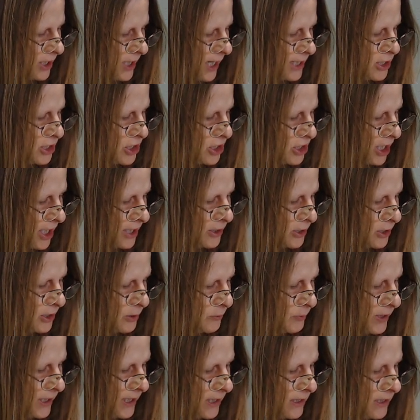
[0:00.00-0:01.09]
I shuddered
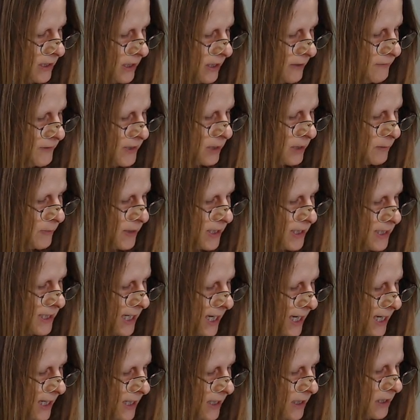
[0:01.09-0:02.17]
when he lifted me,
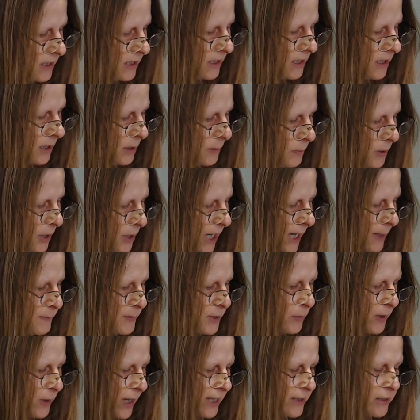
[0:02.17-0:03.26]
saying, Perhaps
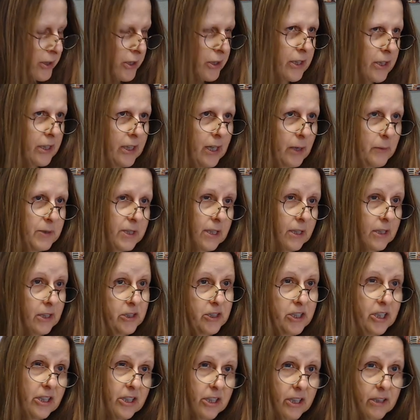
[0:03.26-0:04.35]
you hadn't heard I was a
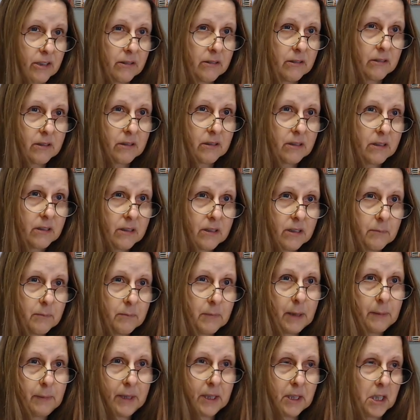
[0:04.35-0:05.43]
logician.
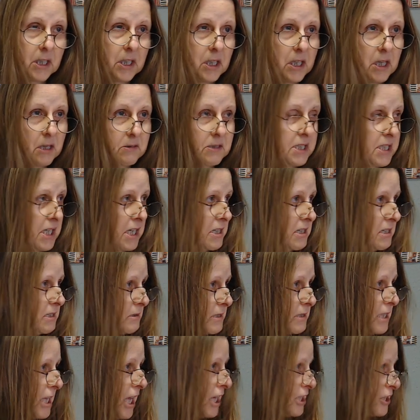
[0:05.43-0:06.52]
Maybe you didn't know Satan knows
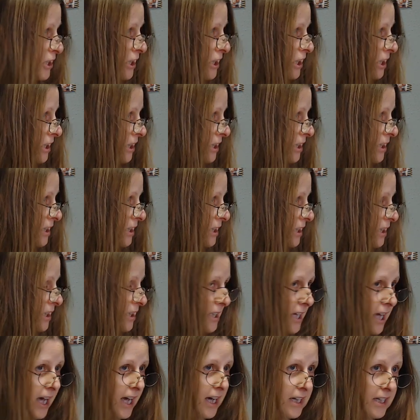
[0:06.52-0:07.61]
logic.
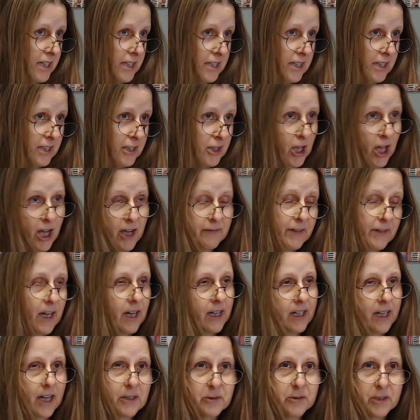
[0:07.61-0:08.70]
Yeah, law of non
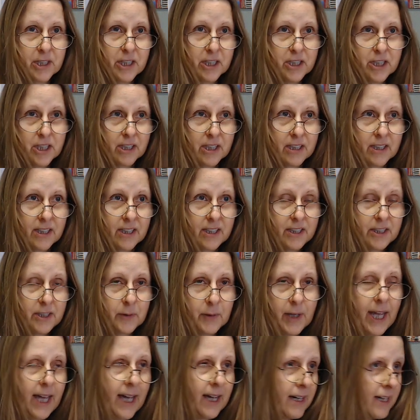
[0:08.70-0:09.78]
contradiction. You
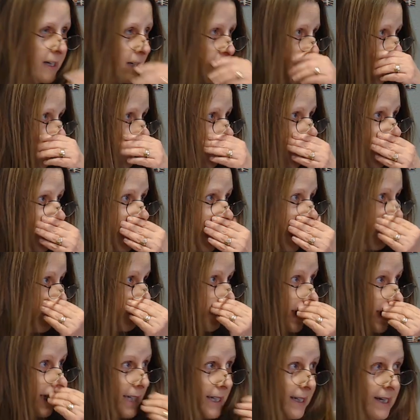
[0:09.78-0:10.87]
can't, a thing can't
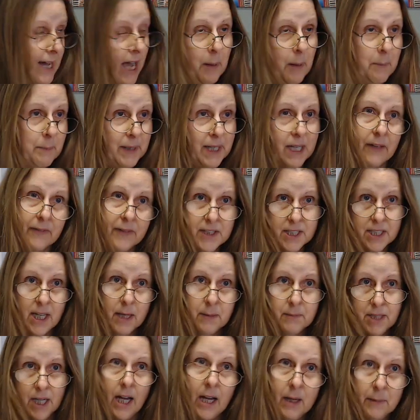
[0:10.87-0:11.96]
be and not be at the same
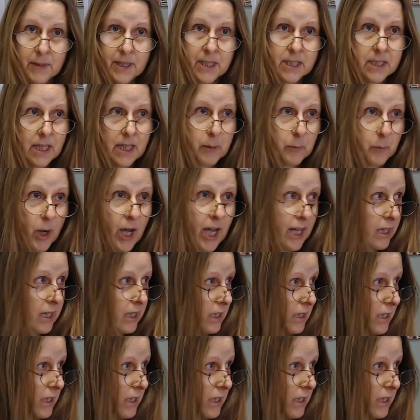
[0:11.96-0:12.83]
time in the same way.